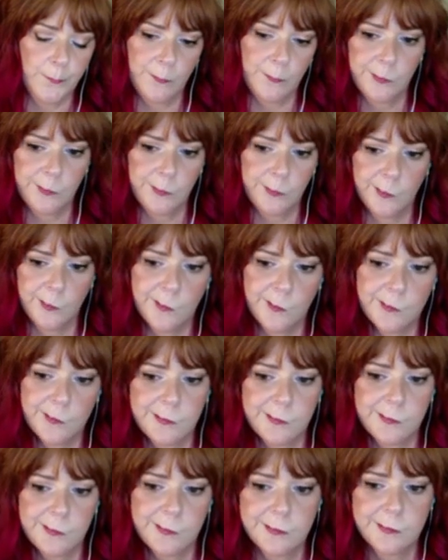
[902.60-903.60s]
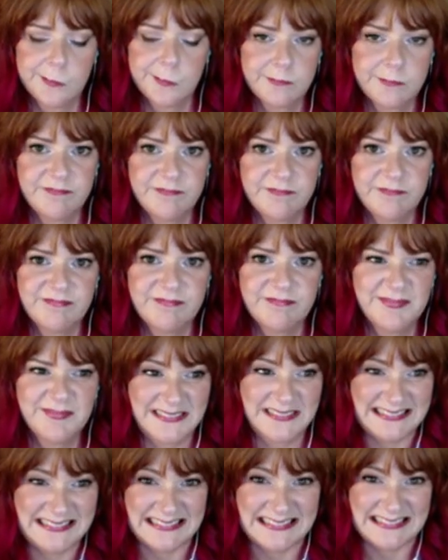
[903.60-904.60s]

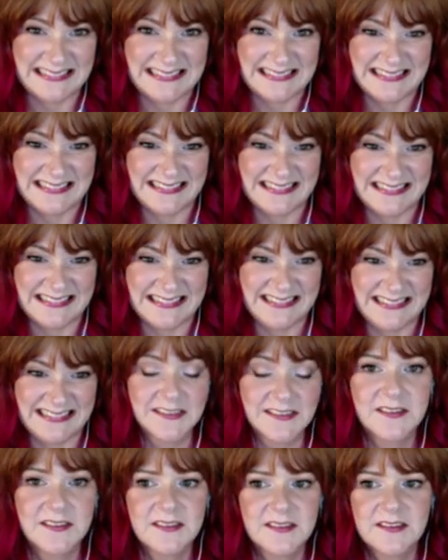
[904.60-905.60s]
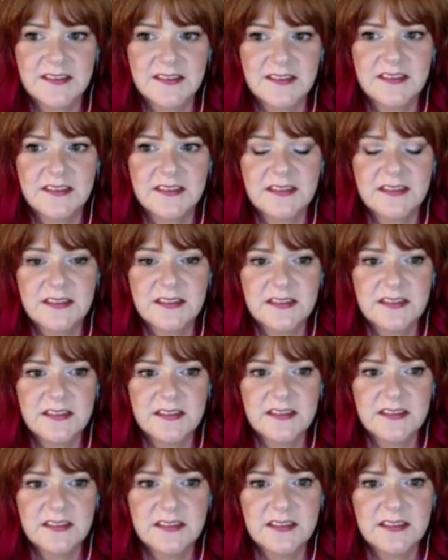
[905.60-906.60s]

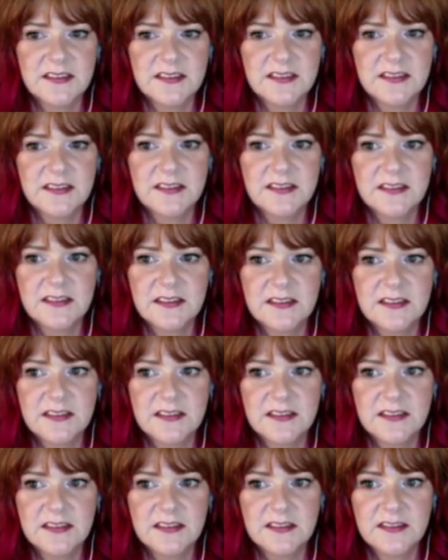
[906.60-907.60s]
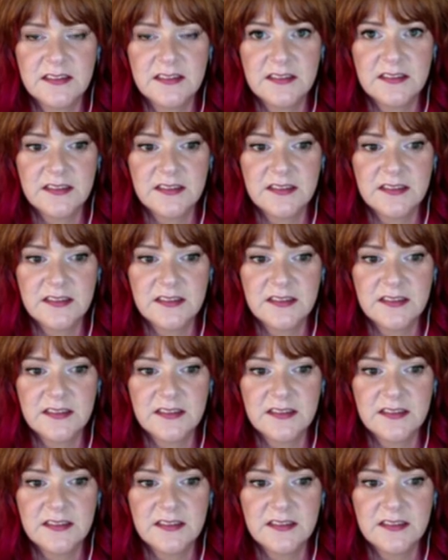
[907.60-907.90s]
(not speaking)